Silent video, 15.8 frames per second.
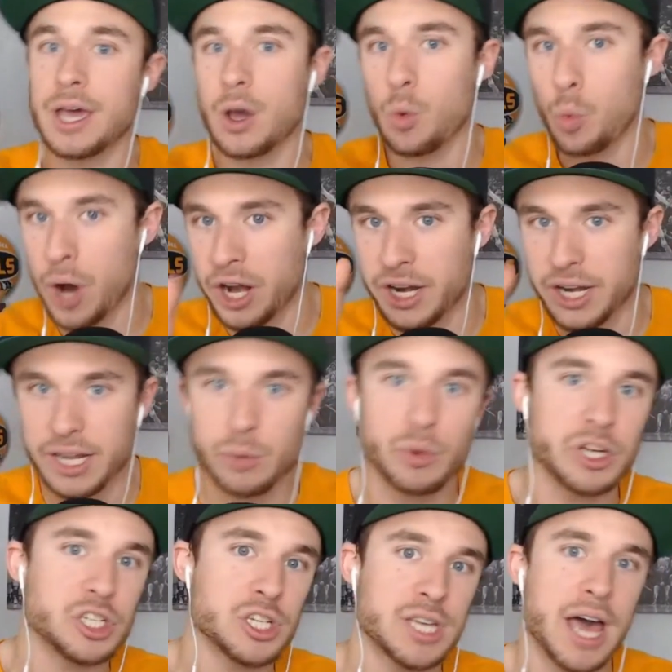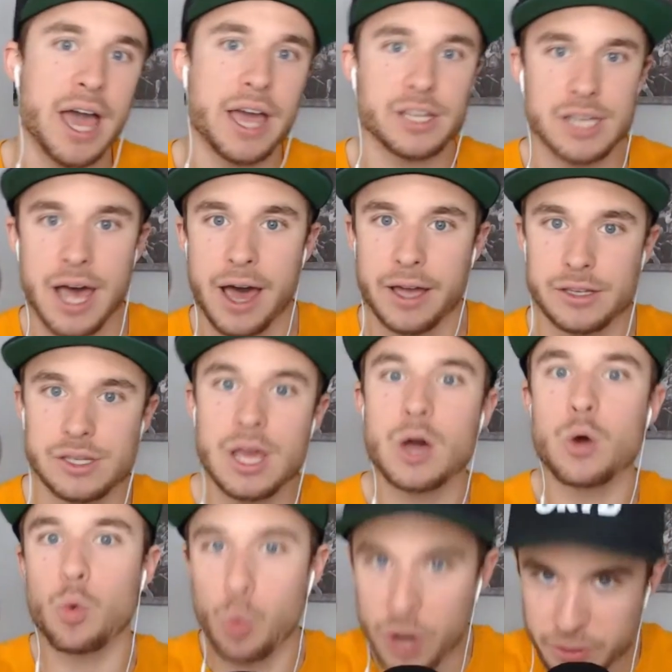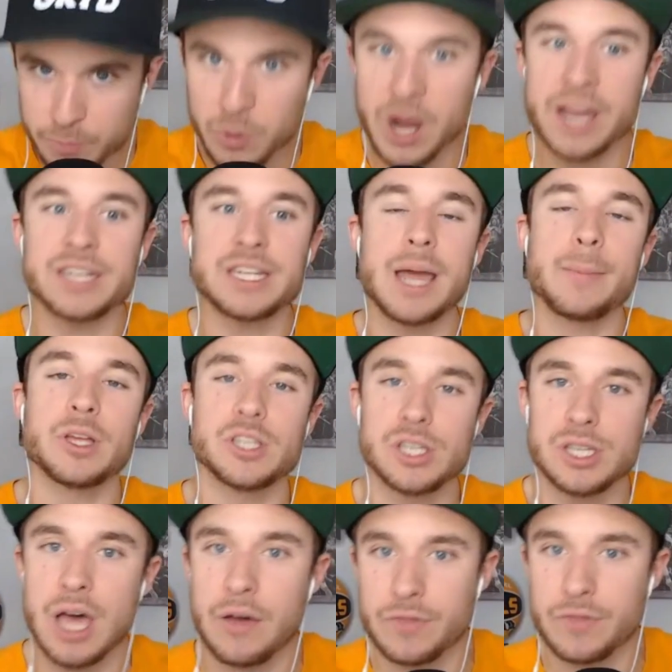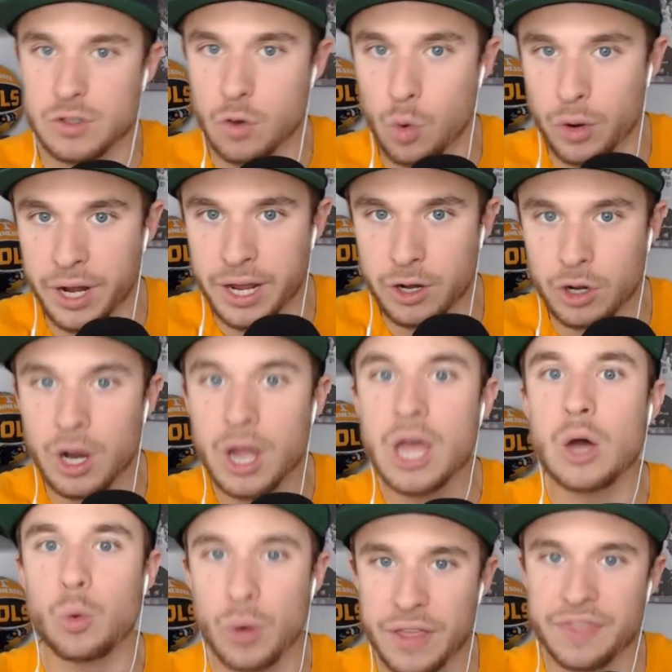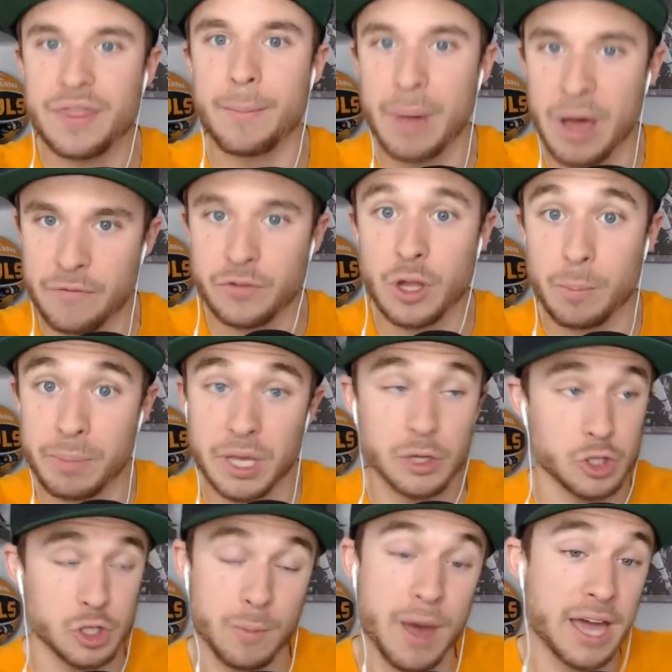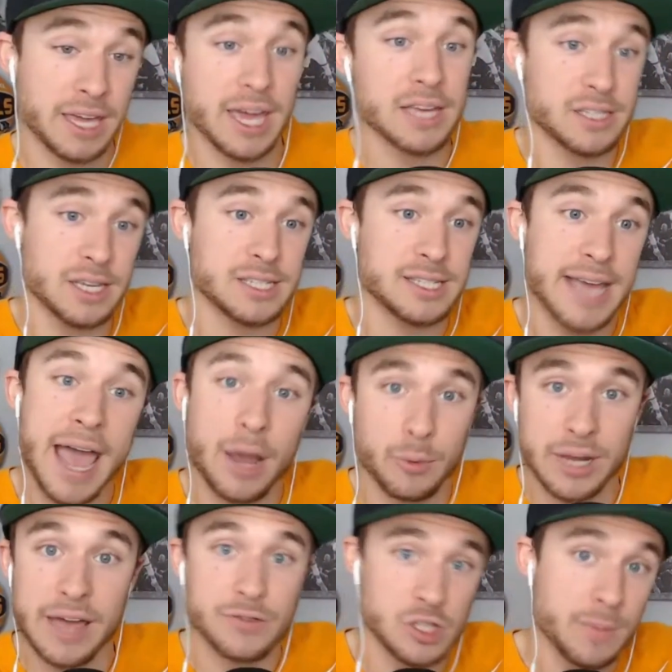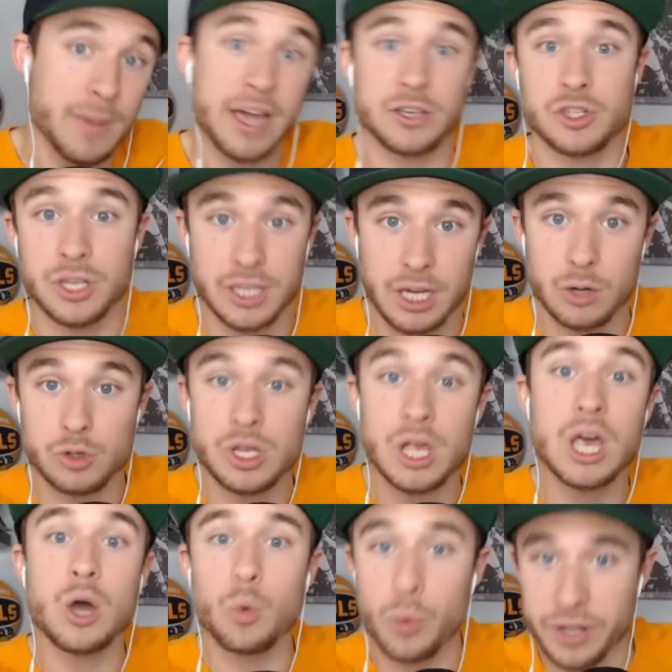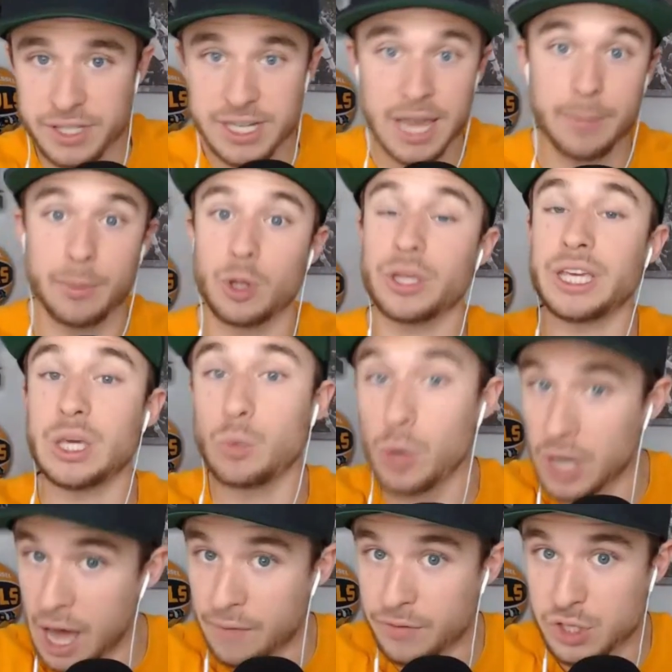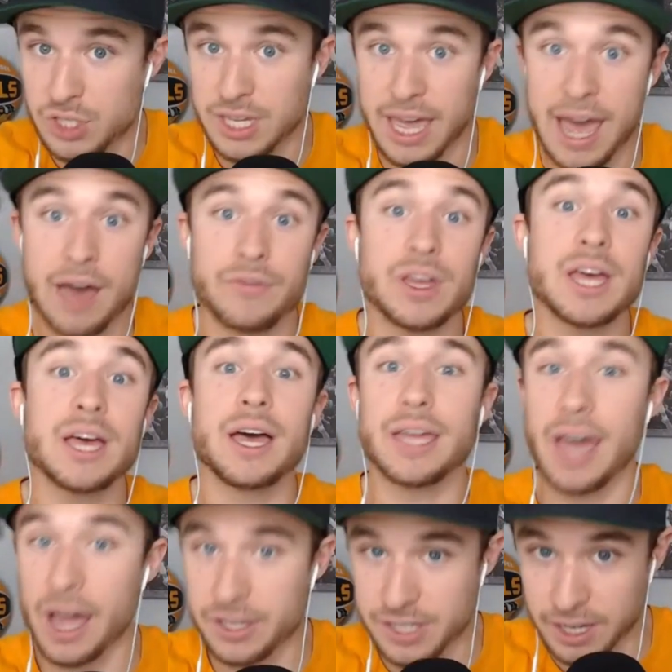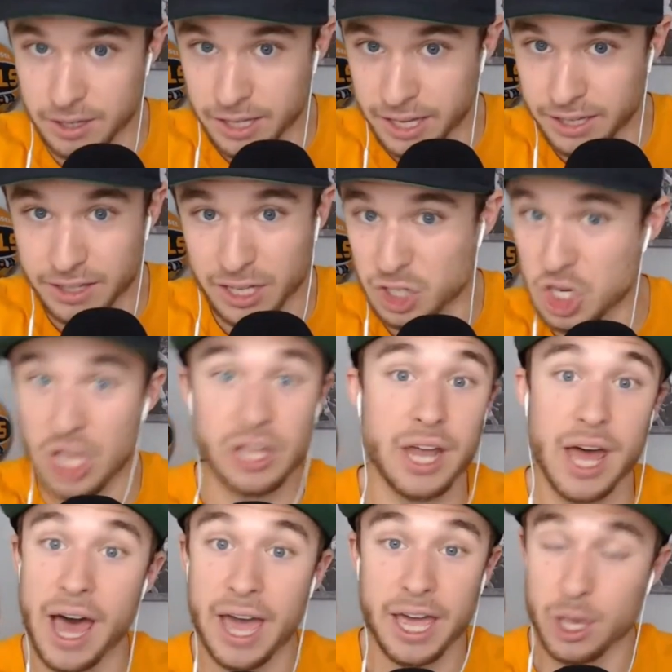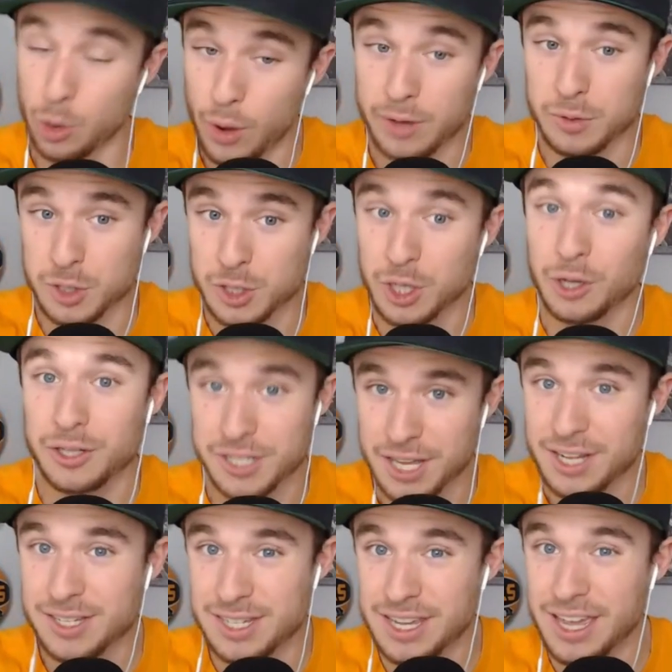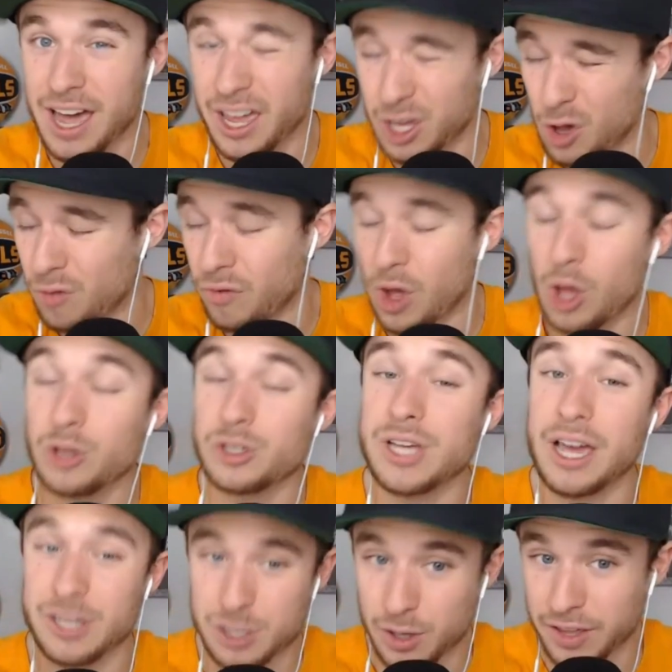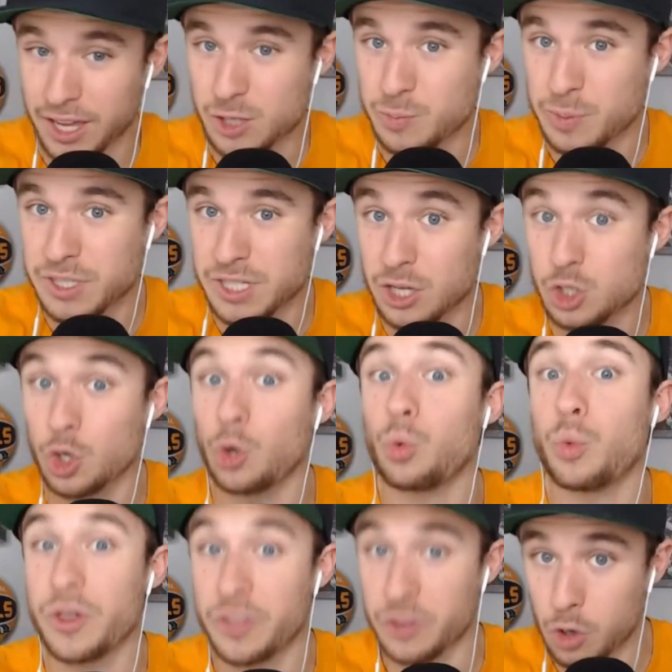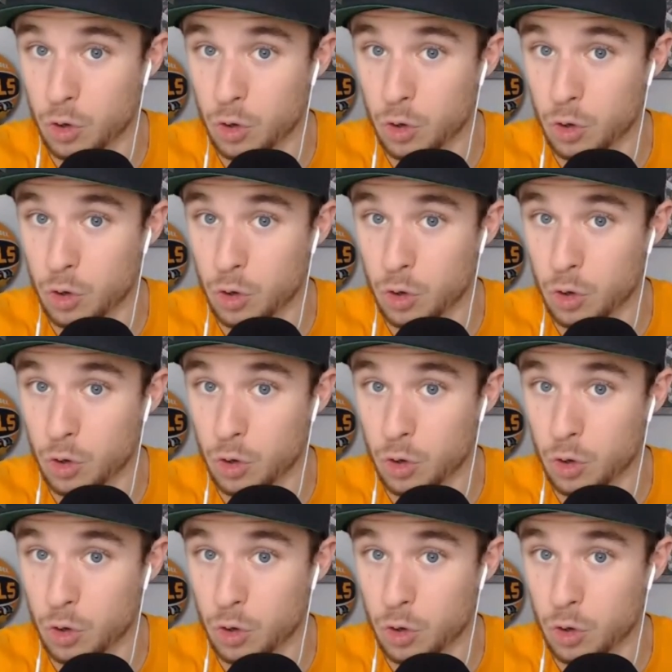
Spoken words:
where did he reach his highest highs? With Brian Daboll as his offensive coordinator with the Buffalo Bills. So my guess is Dak would have some excellent years with Daboll. He would obviously have guys like Jalen Hyatt, who I'm still Tennessee guy, go Vols. I still think has potential with good